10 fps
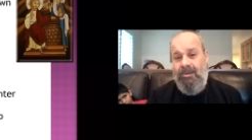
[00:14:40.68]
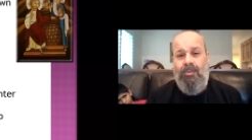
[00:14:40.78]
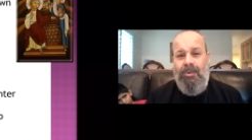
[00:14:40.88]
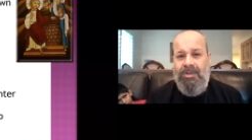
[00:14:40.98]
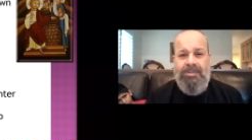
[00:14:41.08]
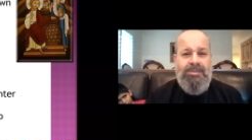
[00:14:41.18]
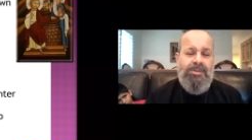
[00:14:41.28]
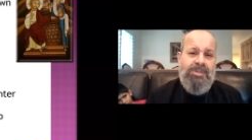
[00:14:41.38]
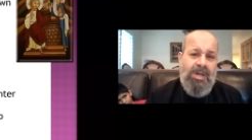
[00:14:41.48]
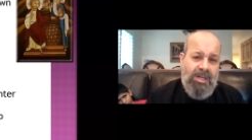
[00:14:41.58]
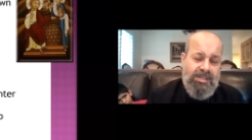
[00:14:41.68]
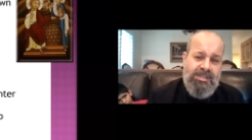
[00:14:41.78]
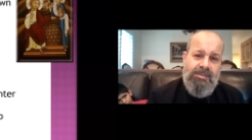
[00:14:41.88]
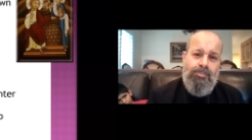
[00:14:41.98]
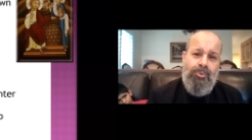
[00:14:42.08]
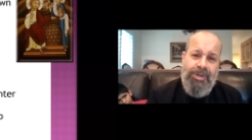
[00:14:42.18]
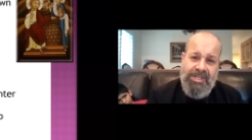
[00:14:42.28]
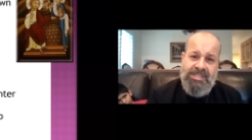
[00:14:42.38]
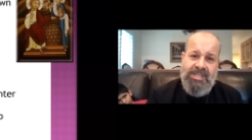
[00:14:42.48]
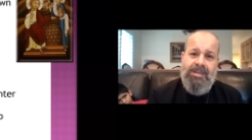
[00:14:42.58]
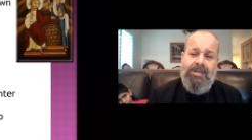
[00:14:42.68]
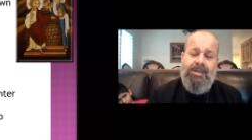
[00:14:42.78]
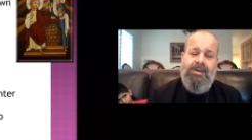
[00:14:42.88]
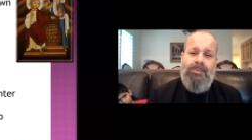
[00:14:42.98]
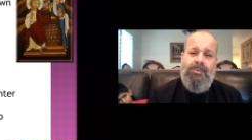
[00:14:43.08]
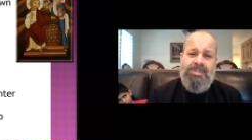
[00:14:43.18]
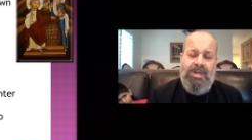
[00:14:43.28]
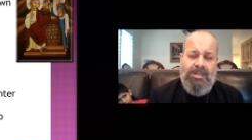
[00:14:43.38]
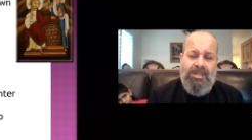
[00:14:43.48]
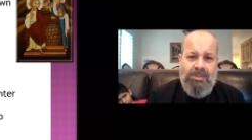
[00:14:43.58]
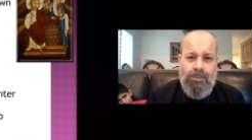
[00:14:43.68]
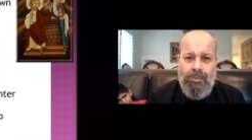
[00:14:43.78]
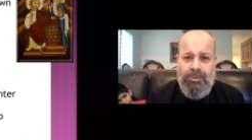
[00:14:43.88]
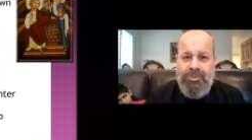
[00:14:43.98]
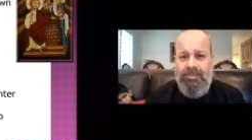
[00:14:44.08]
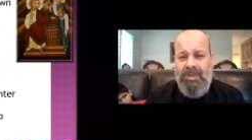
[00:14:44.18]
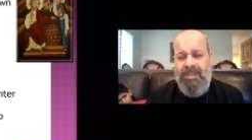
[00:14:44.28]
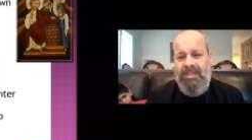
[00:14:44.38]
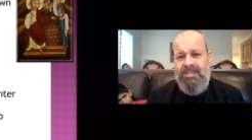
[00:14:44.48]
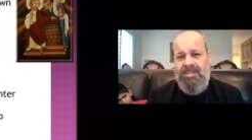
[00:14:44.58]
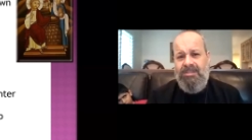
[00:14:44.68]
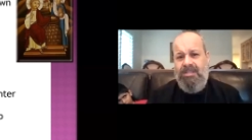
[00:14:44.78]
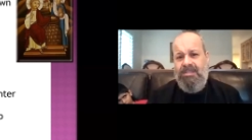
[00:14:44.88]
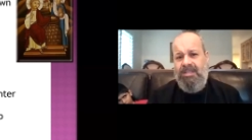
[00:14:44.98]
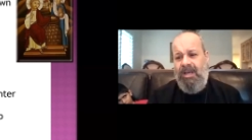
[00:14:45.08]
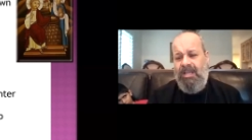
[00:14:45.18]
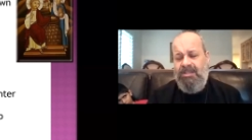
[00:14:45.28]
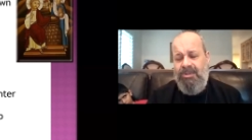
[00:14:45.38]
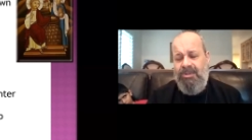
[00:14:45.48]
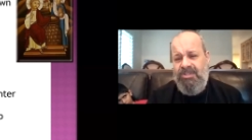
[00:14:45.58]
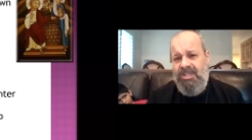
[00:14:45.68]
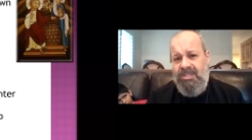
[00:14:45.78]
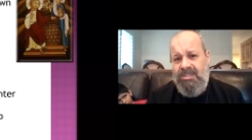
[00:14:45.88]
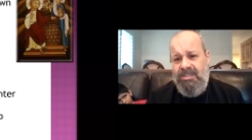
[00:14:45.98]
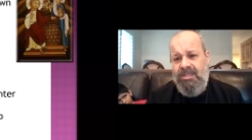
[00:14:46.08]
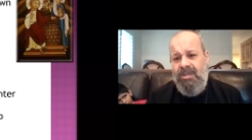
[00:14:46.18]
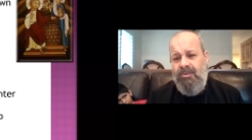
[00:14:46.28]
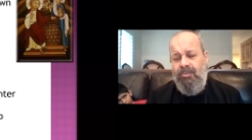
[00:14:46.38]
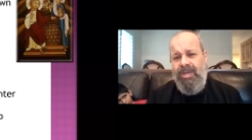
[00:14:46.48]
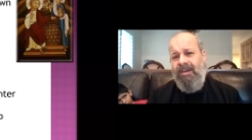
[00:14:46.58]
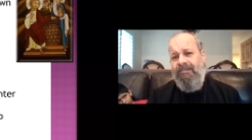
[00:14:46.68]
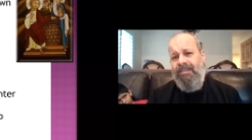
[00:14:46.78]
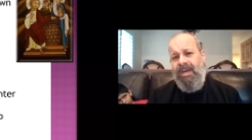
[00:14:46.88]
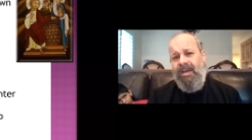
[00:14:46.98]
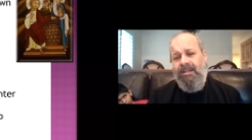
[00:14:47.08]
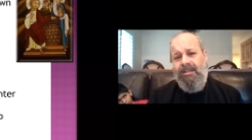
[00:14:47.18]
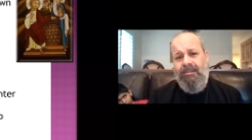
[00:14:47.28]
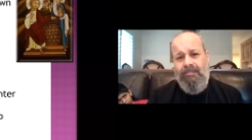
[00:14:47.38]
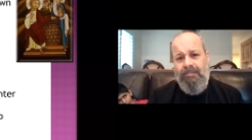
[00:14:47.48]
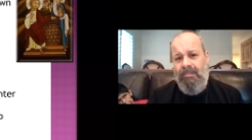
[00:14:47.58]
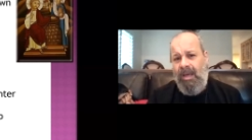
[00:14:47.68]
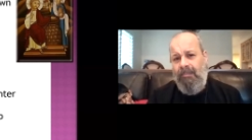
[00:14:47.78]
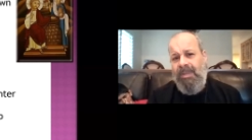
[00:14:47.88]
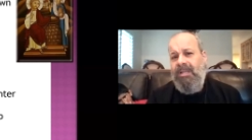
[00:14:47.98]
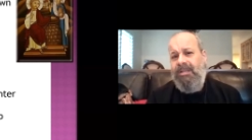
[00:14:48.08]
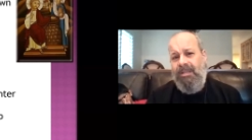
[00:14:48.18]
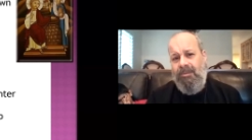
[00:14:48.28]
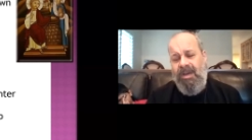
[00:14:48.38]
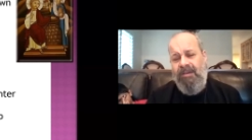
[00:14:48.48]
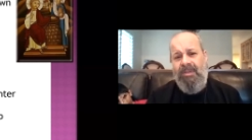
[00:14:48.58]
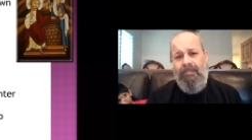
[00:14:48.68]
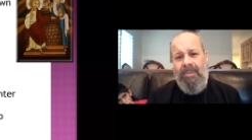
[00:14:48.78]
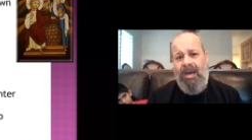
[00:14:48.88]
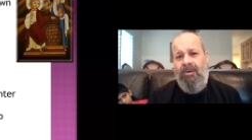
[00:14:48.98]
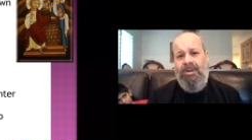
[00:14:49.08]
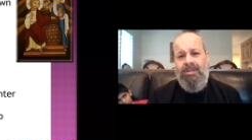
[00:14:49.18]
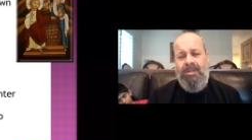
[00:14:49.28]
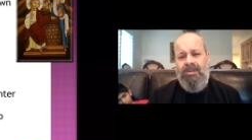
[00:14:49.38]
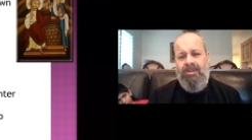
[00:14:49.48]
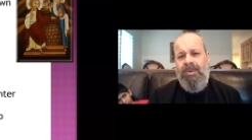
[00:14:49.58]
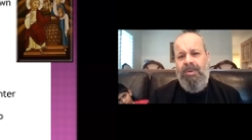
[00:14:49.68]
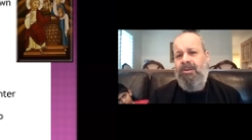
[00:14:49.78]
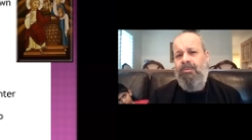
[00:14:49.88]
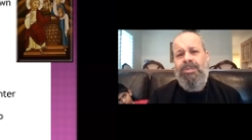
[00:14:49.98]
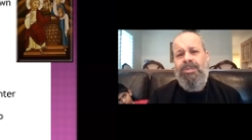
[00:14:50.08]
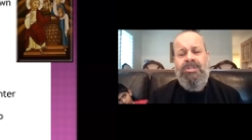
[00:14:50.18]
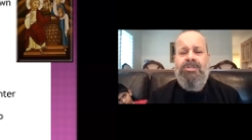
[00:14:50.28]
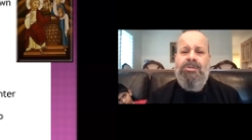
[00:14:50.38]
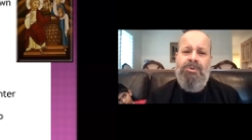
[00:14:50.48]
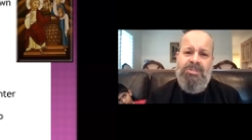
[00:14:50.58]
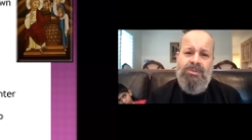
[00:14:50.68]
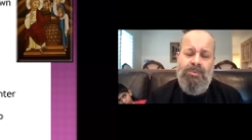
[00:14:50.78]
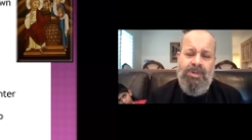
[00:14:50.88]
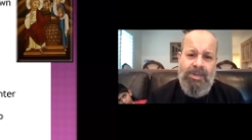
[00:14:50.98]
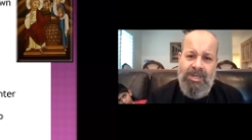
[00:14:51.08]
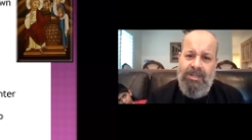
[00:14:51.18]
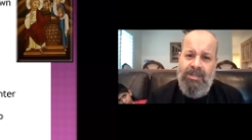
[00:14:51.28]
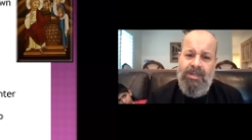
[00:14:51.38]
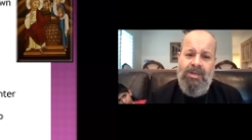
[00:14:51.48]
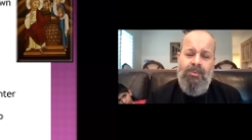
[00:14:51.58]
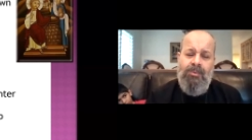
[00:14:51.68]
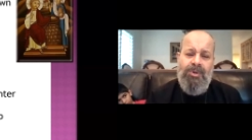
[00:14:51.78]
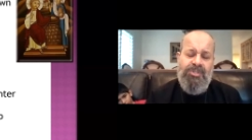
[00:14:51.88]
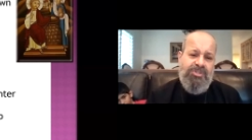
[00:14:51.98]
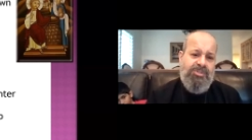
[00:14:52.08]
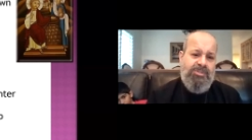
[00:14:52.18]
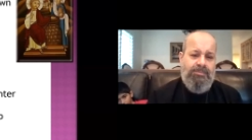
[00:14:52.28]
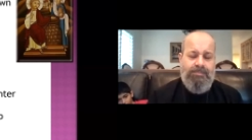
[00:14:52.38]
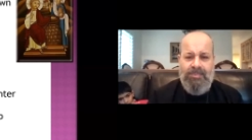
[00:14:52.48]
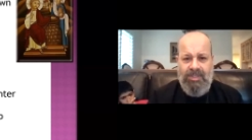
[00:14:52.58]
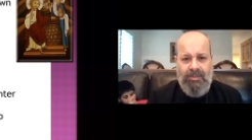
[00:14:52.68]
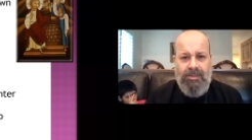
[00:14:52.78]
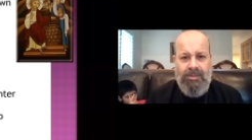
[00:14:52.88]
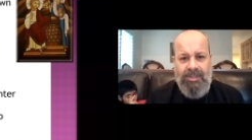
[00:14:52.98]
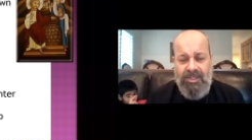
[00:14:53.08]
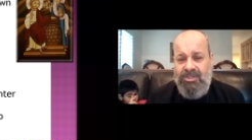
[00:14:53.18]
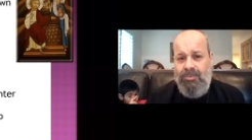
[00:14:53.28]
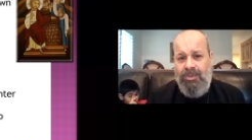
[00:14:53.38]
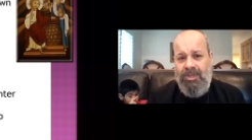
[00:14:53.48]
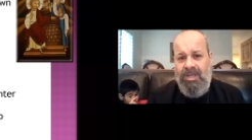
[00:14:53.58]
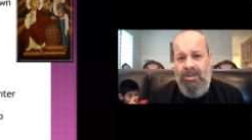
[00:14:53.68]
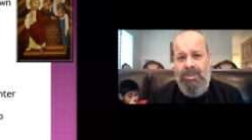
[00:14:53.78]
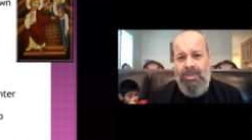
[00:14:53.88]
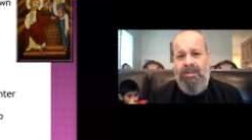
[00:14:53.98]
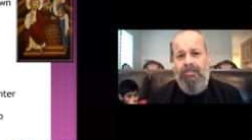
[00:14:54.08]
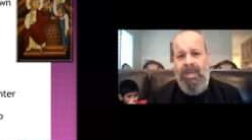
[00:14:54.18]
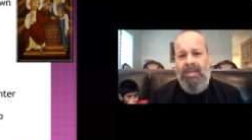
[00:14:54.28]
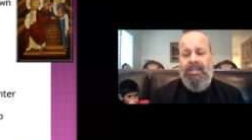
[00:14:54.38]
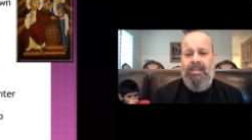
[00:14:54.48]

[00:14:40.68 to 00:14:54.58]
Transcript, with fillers: where there's constant praising, with constant worship. And this tells us that as Christians, we have that ability, we have that power, and that no matter which situation we are in, which you know condition we're in, we can make